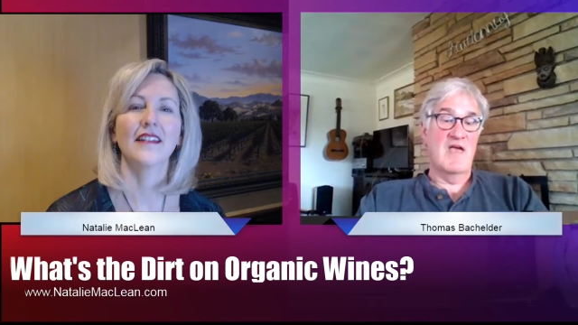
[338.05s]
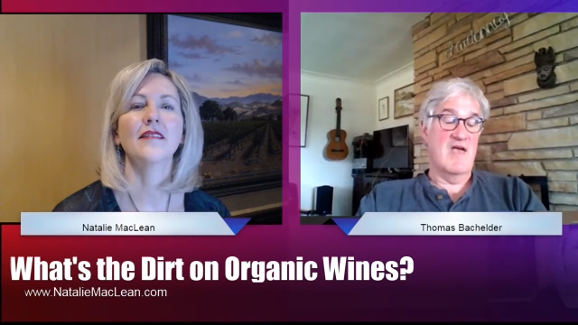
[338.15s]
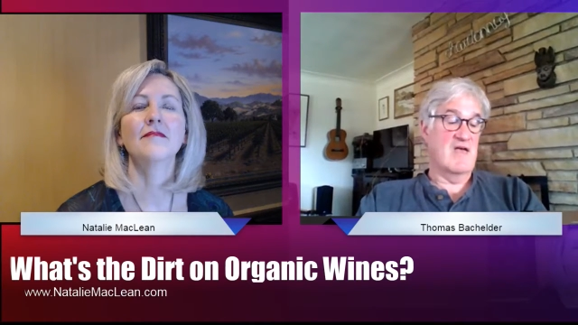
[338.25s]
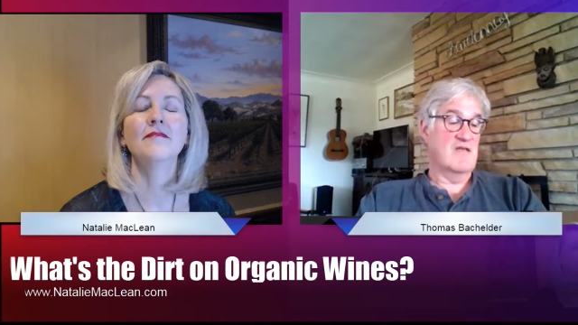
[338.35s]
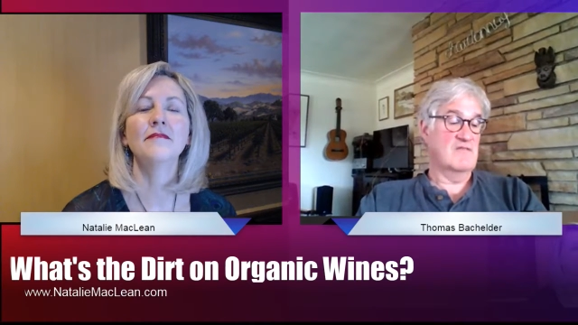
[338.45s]

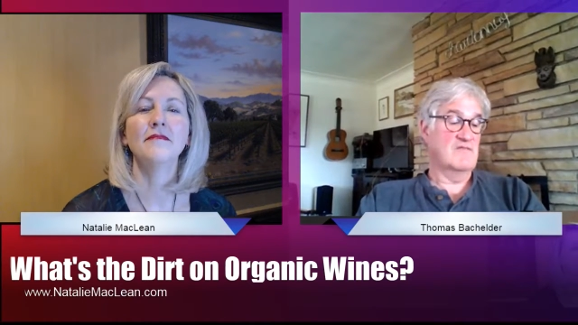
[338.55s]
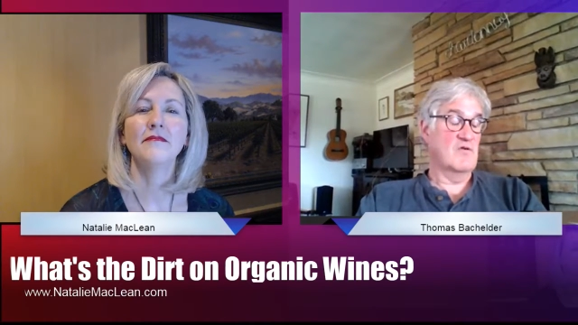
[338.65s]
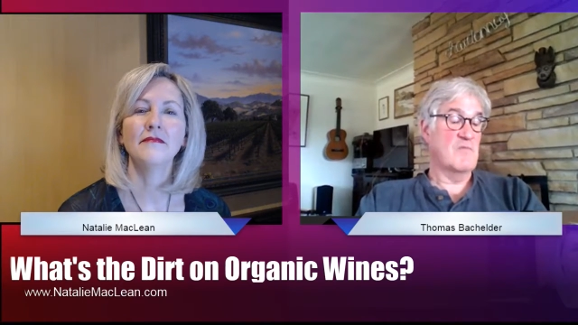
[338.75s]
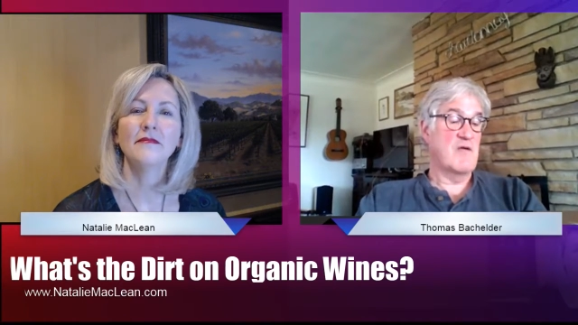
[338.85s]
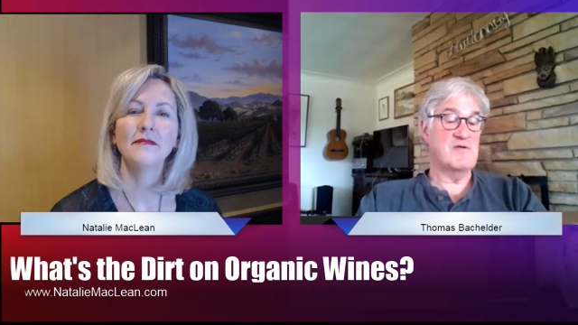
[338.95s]
Speaker 1: And
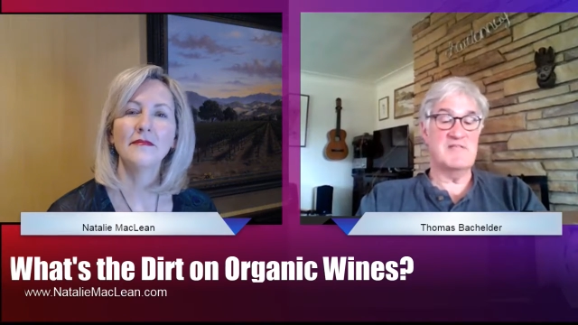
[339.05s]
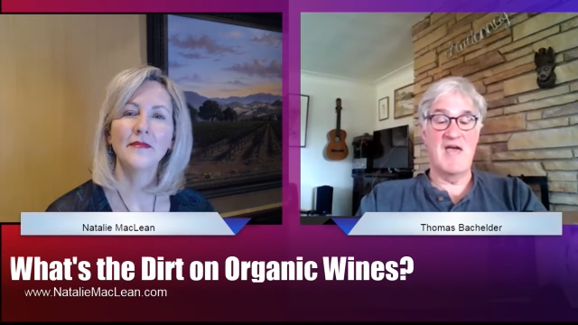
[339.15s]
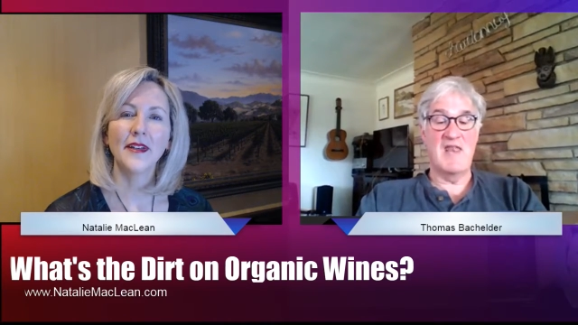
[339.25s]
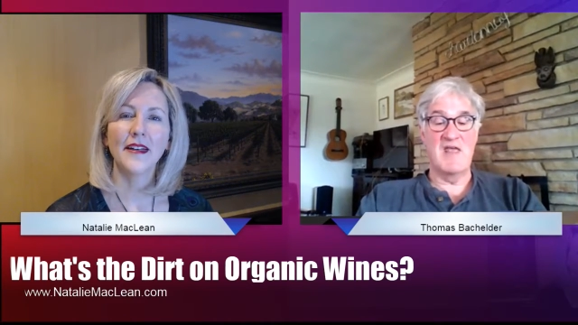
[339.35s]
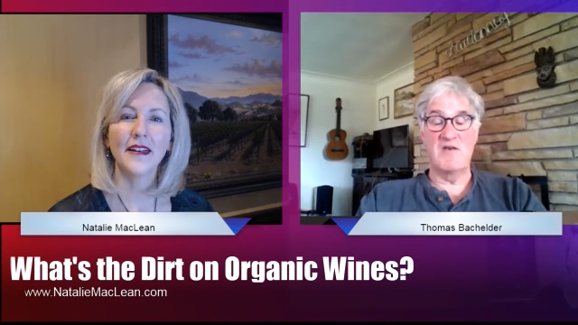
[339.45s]
so Mary's
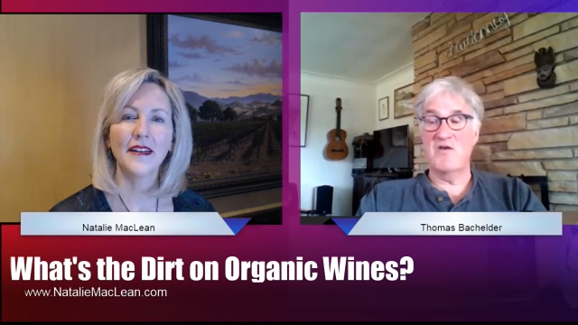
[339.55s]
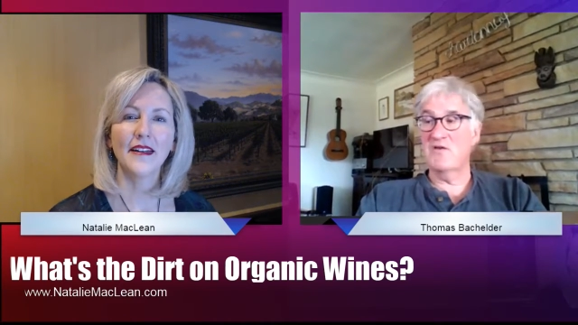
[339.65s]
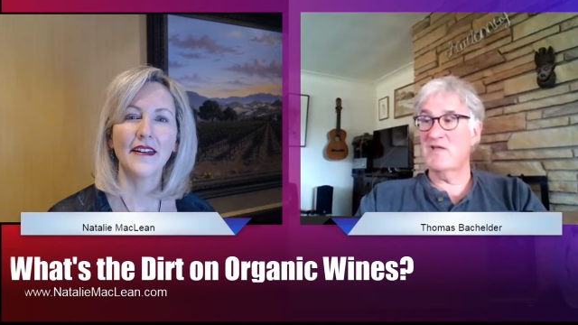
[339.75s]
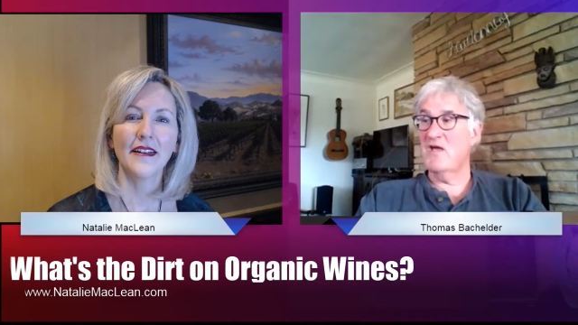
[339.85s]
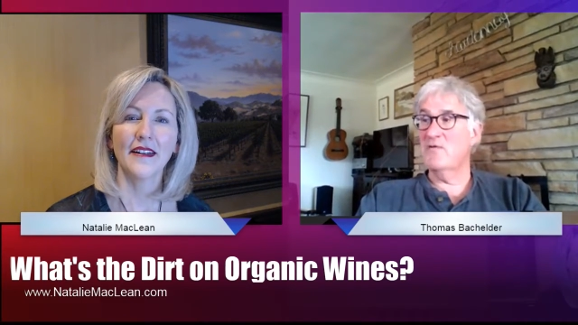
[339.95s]
dad had an
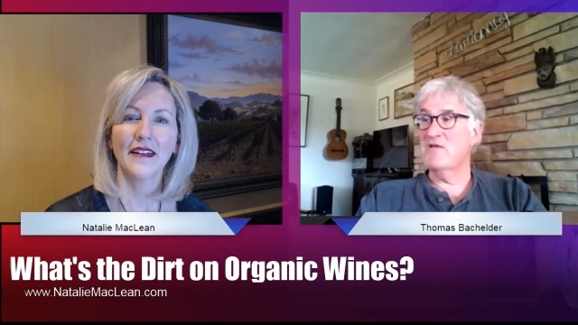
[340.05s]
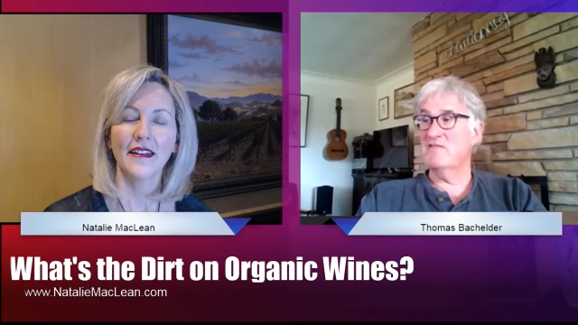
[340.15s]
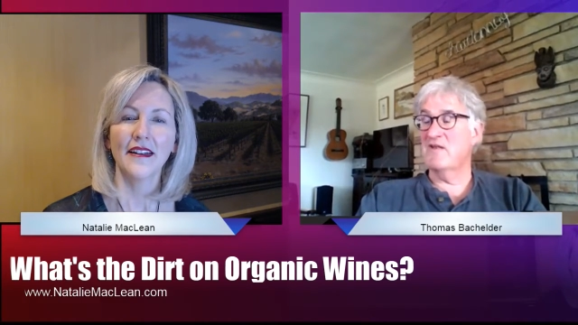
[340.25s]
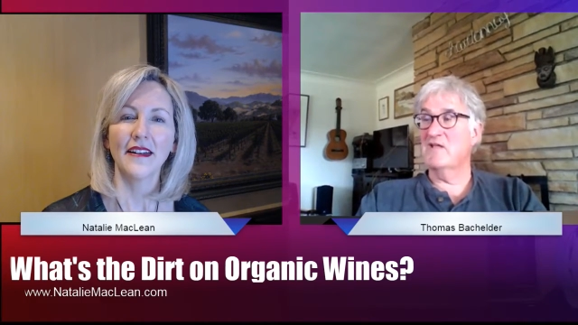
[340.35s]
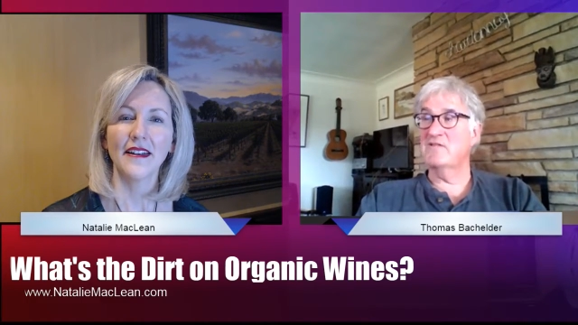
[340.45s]
art gallery. He
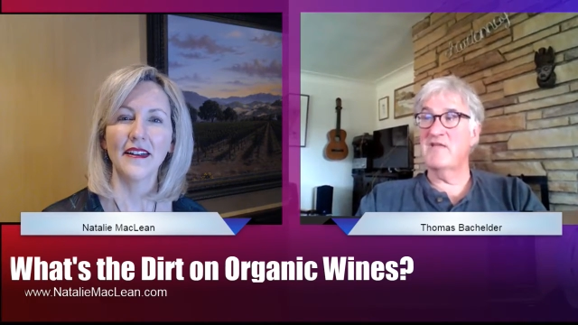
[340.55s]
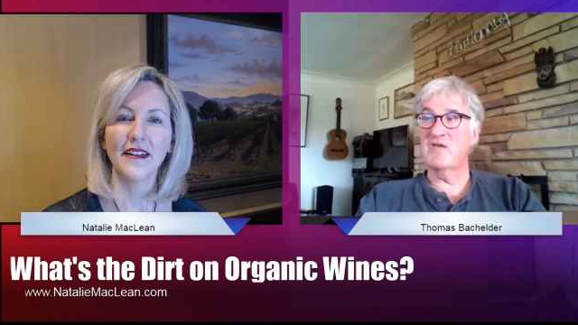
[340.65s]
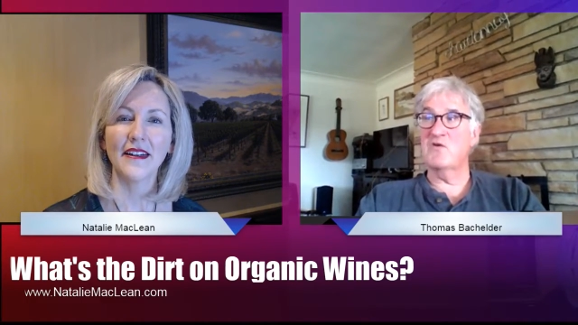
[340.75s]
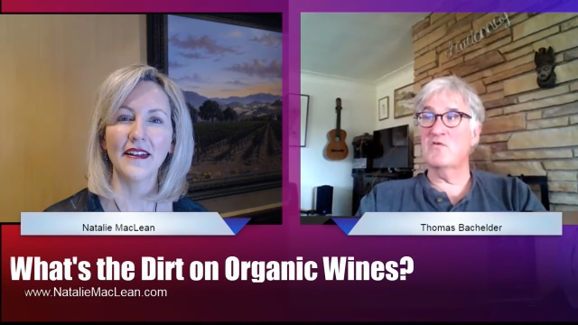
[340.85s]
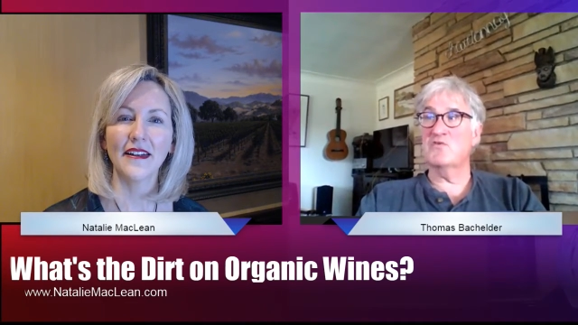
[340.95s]
said, I'll
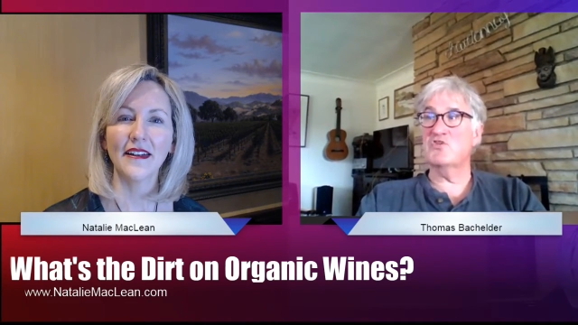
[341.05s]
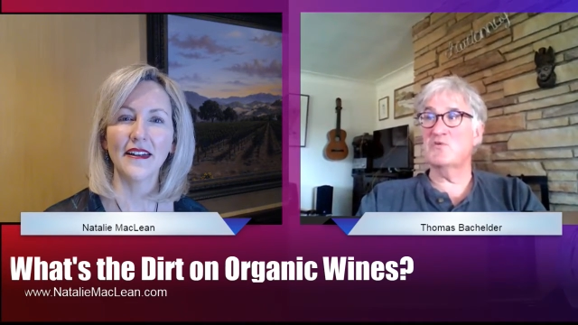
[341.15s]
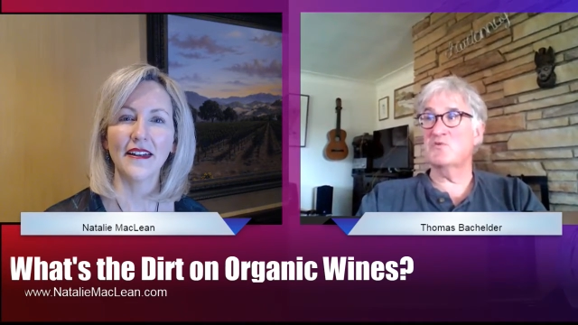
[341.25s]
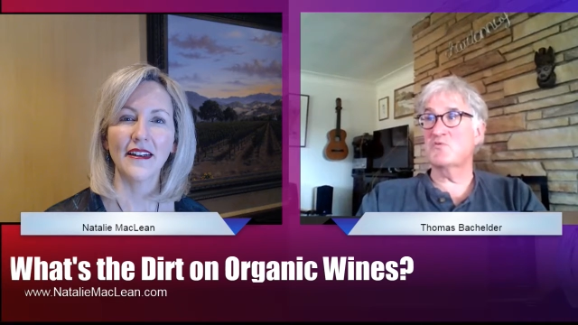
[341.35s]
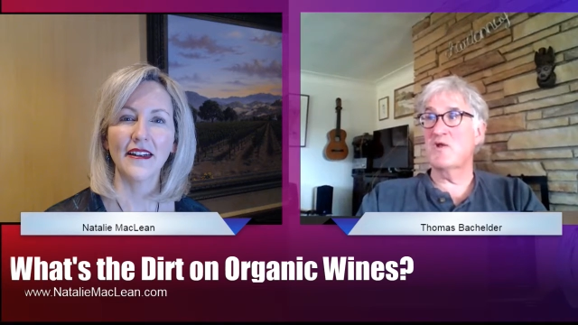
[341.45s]
take it over.
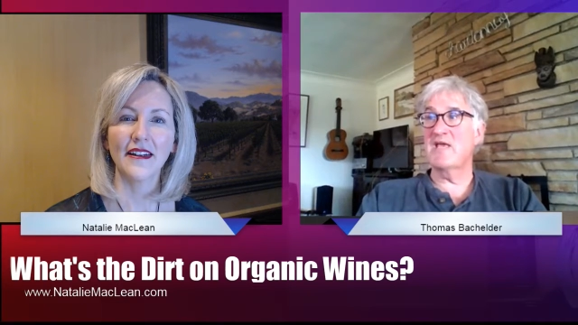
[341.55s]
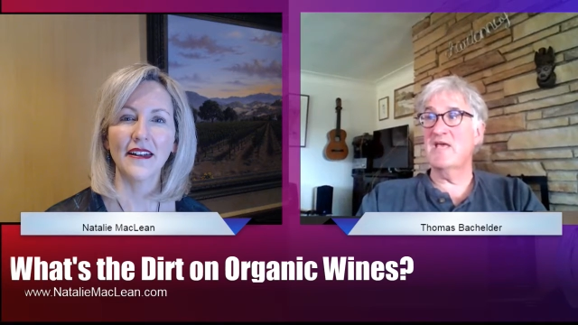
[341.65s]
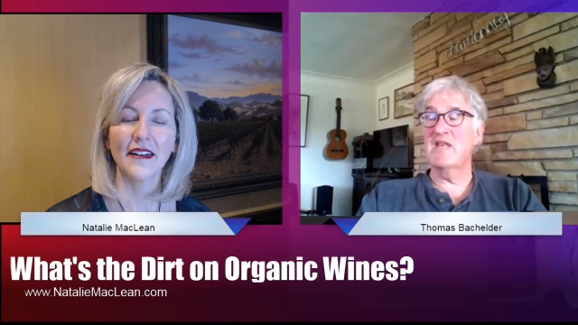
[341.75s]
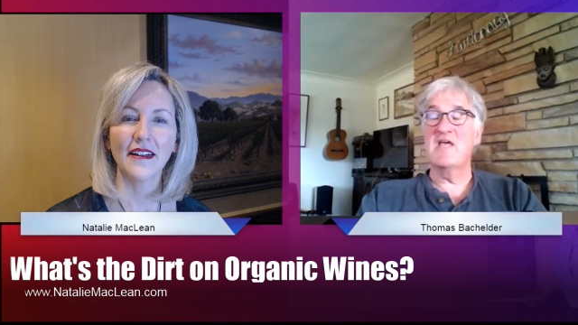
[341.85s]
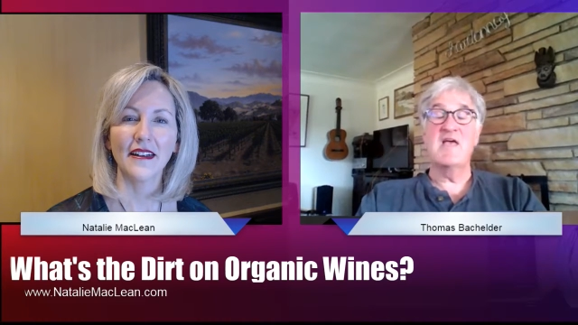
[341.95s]
She was running
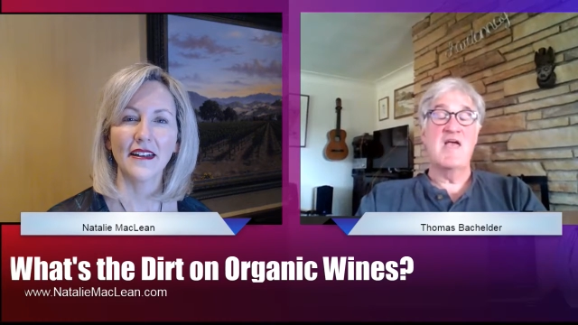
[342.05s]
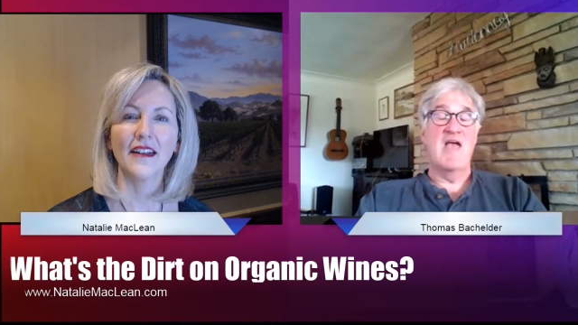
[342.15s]
it.